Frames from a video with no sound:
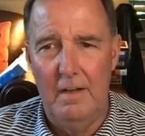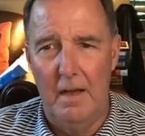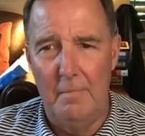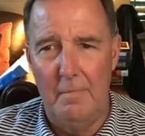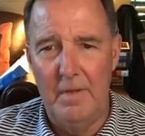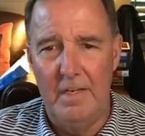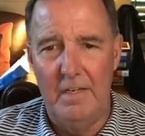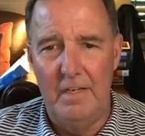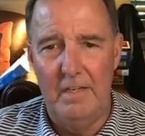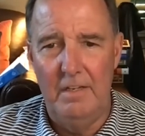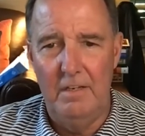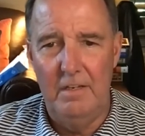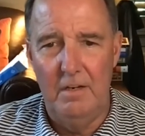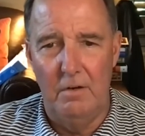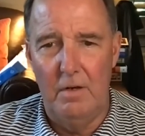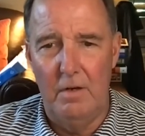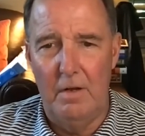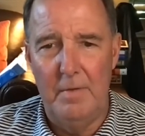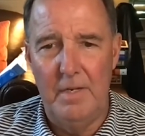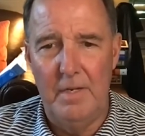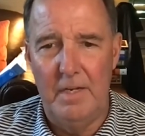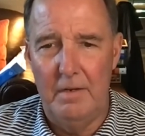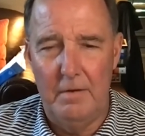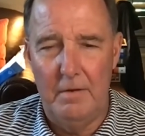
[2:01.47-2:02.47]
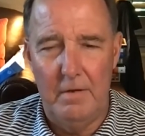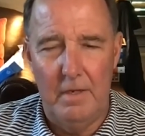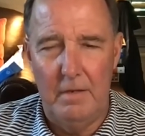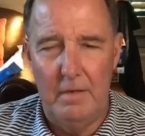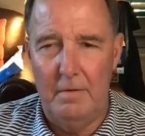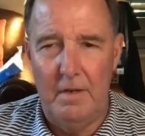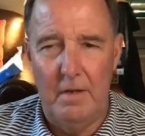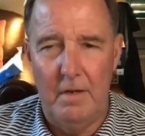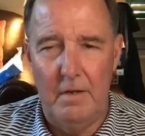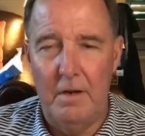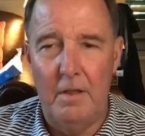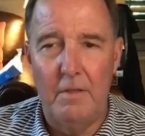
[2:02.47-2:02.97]
I mean,
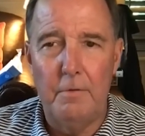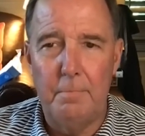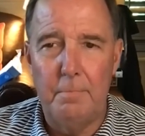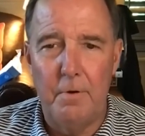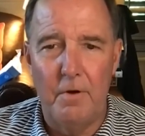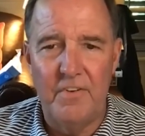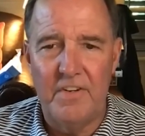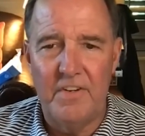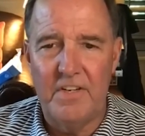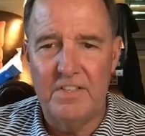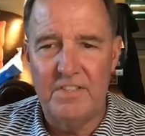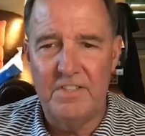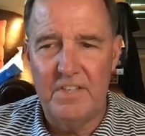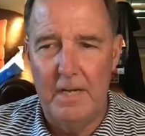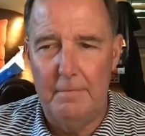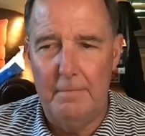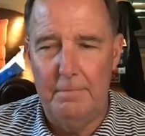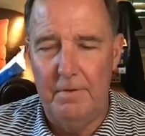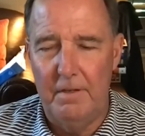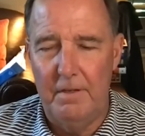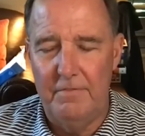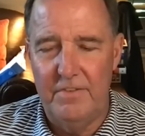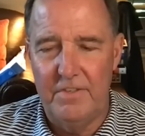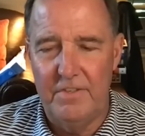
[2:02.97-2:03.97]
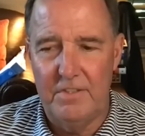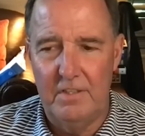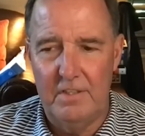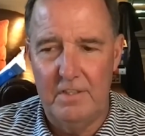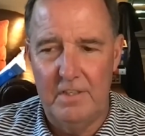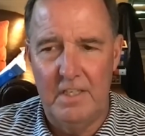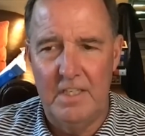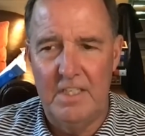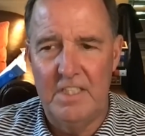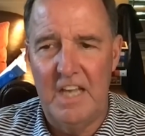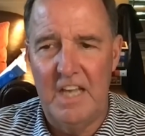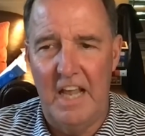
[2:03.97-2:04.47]
another perfect example of this
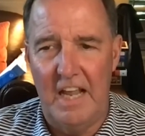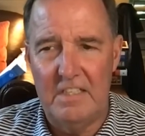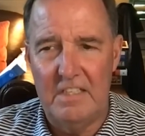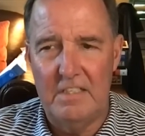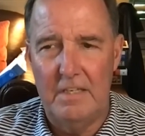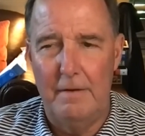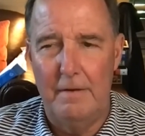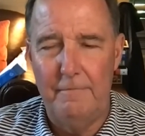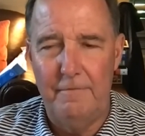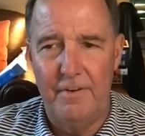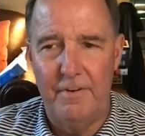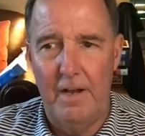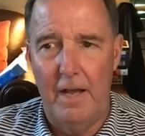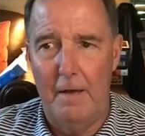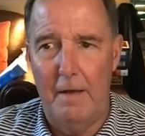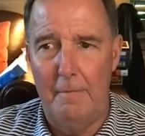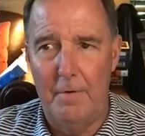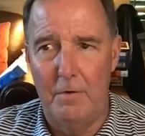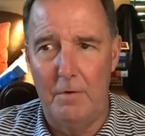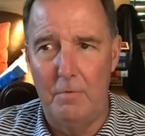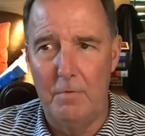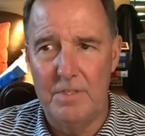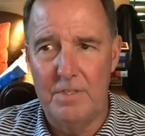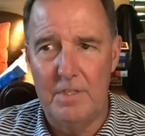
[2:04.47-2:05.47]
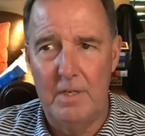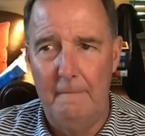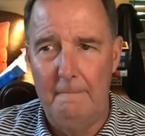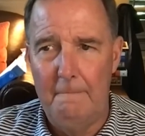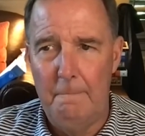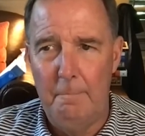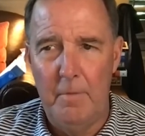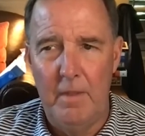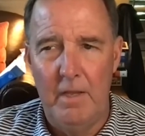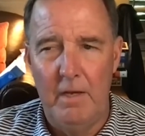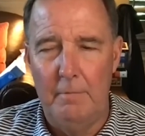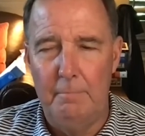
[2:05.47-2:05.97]
exact same phenomenon was
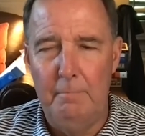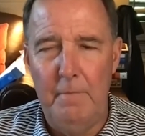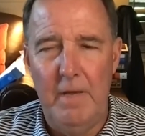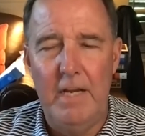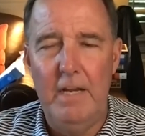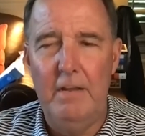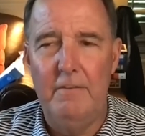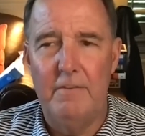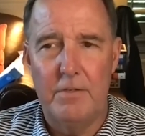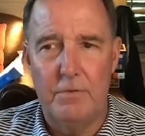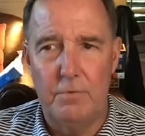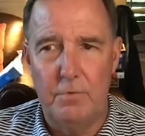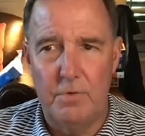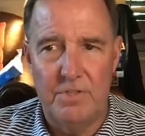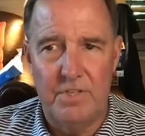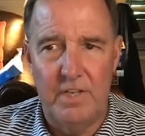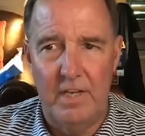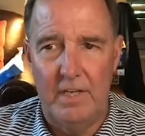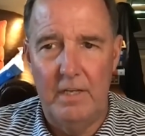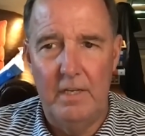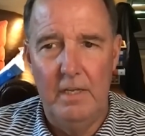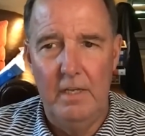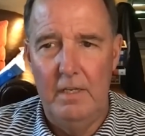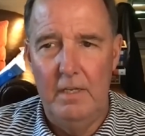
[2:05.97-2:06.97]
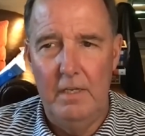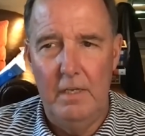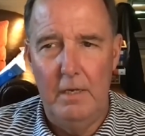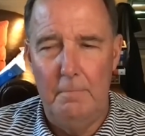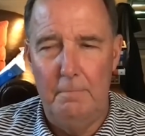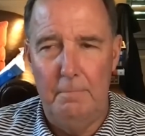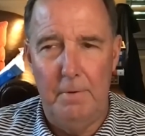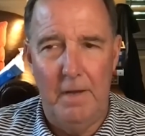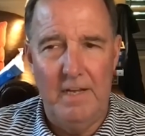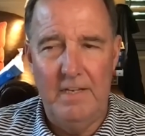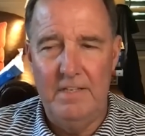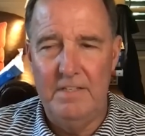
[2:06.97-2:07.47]
many of us were saying,
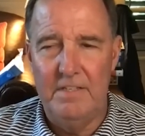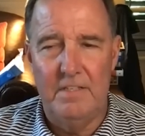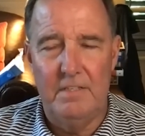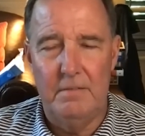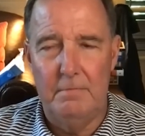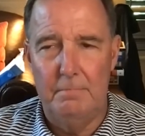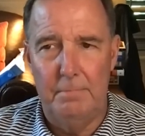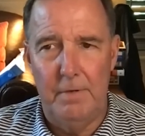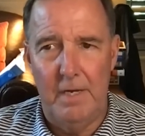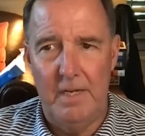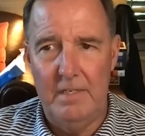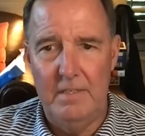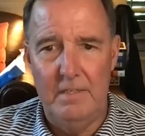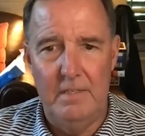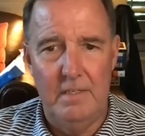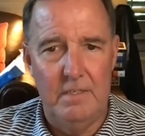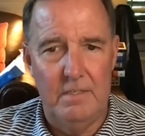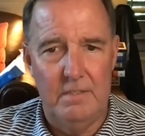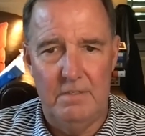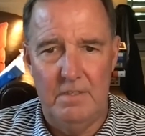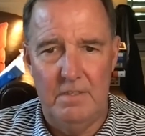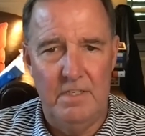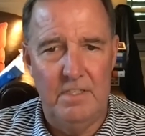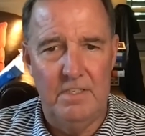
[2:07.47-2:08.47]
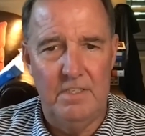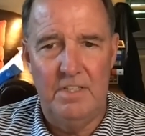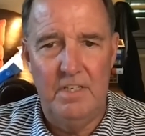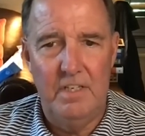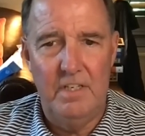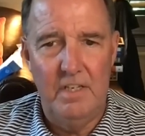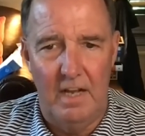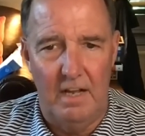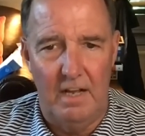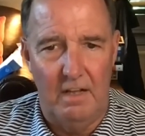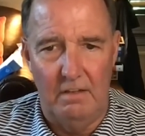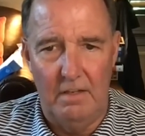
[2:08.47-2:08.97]
Biden is
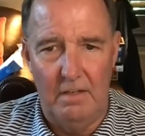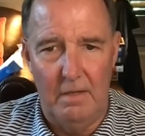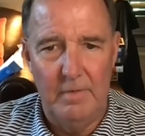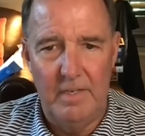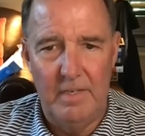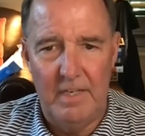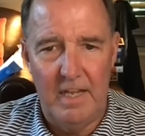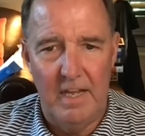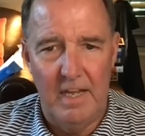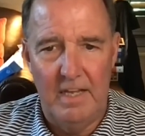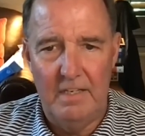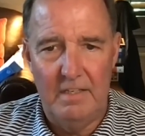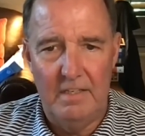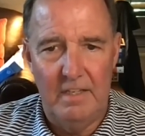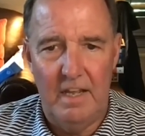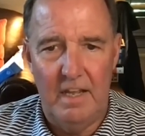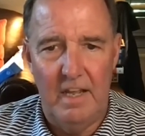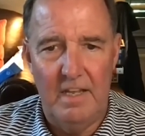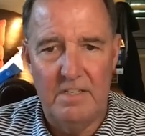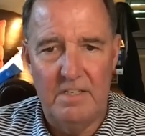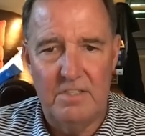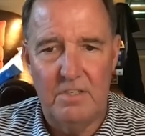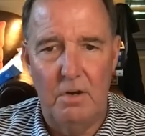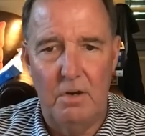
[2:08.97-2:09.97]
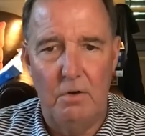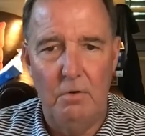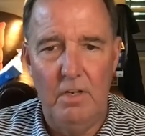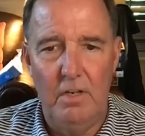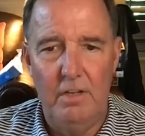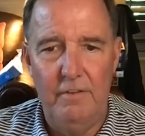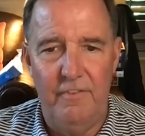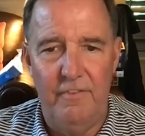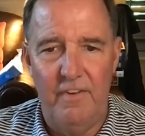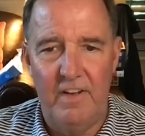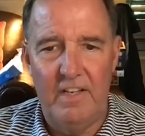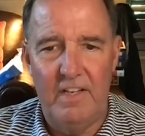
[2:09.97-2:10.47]
senile. I mean, the guy has
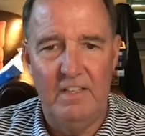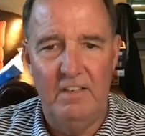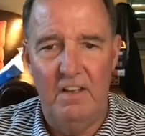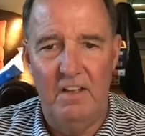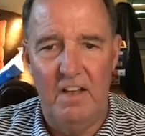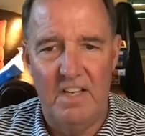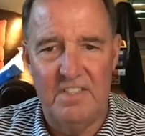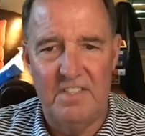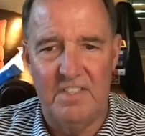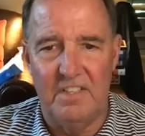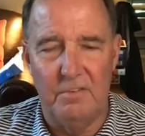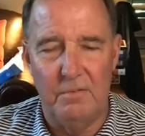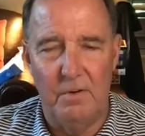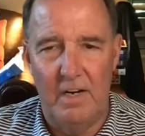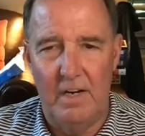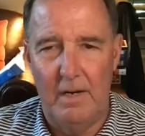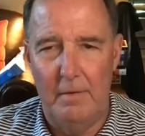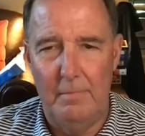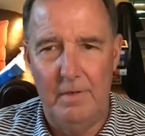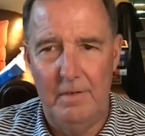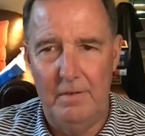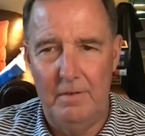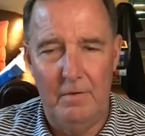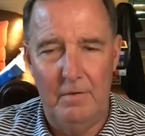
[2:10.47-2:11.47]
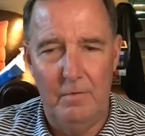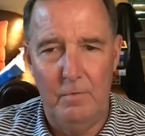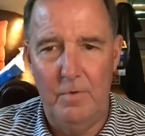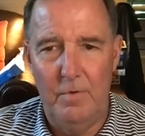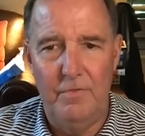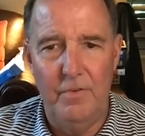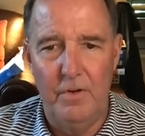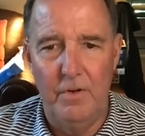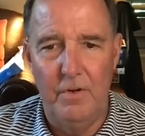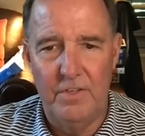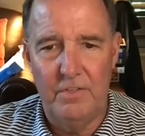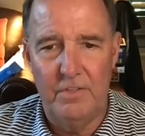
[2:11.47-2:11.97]
totally fucking lost it, right? I mean,
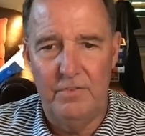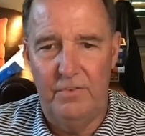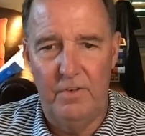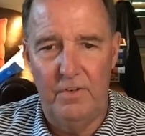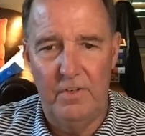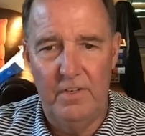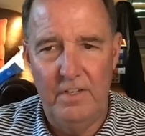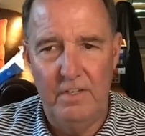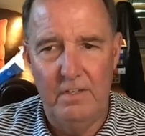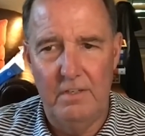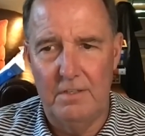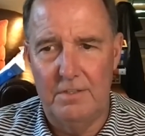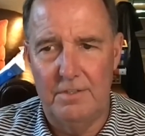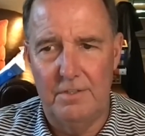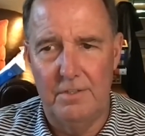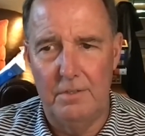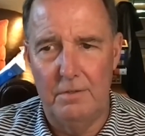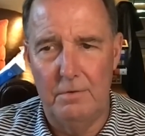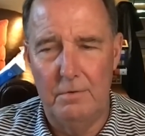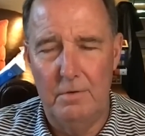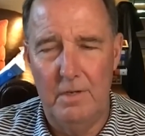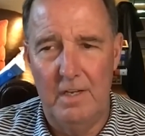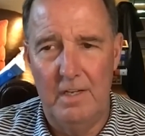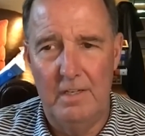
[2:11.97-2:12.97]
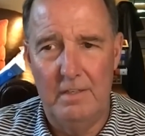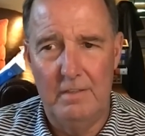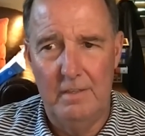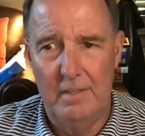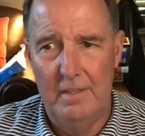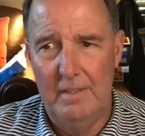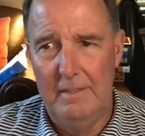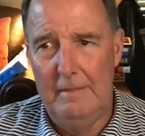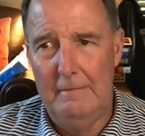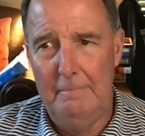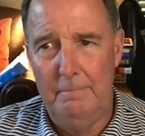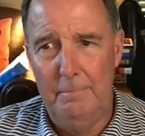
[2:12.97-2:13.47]
we've known this for a year or two. And,
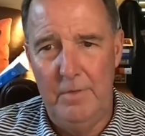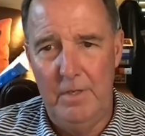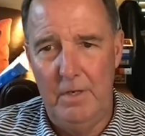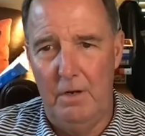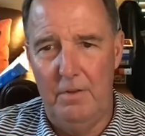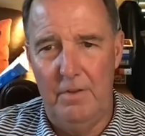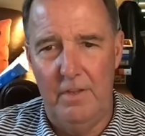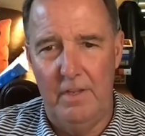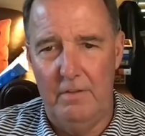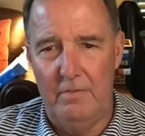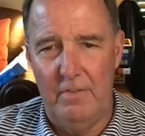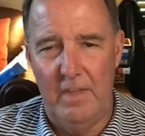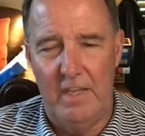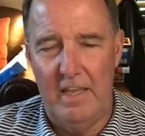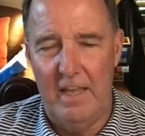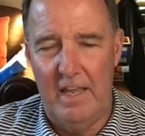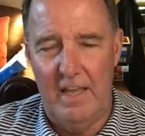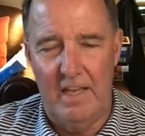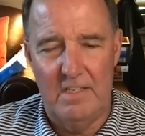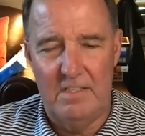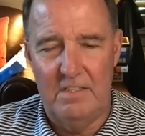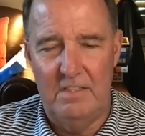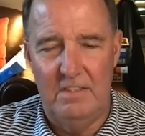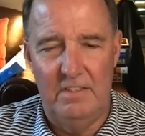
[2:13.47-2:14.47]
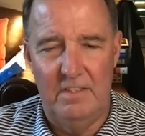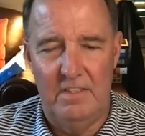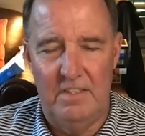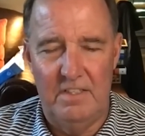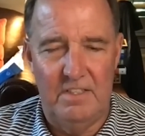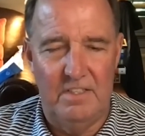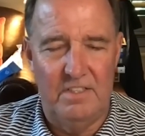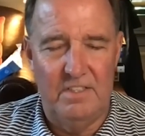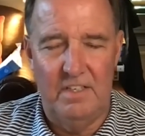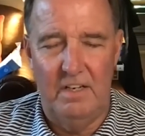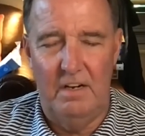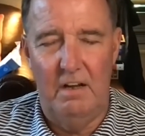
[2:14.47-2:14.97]
they gaslit
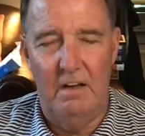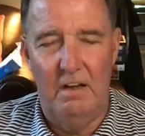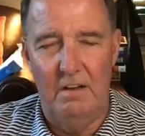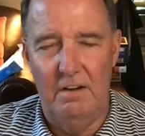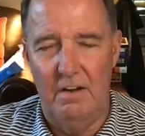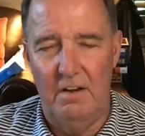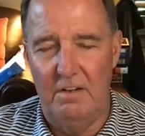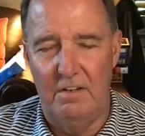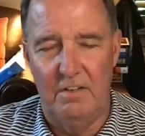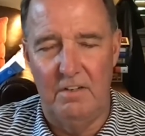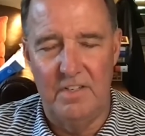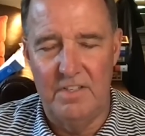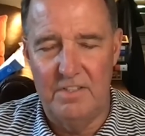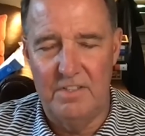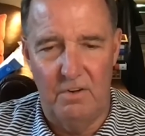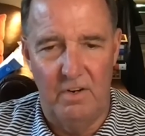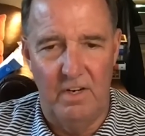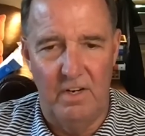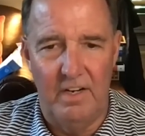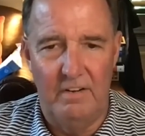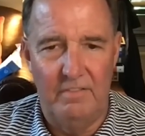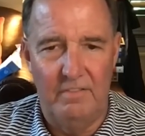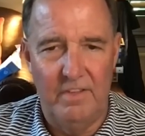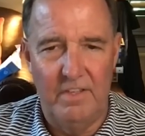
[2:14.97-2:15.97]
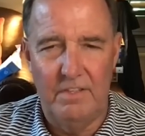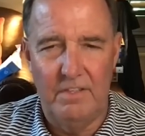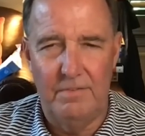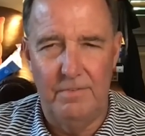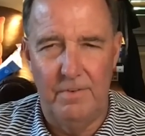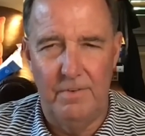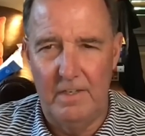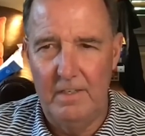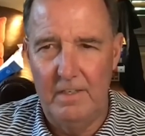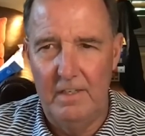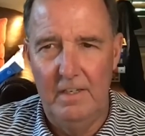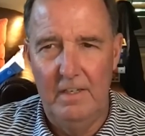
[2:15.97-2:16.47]
us and said, oh, no, he's great. Everything's
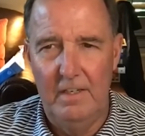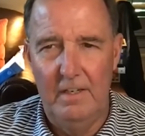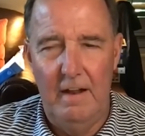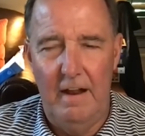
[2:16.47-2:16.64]
fine.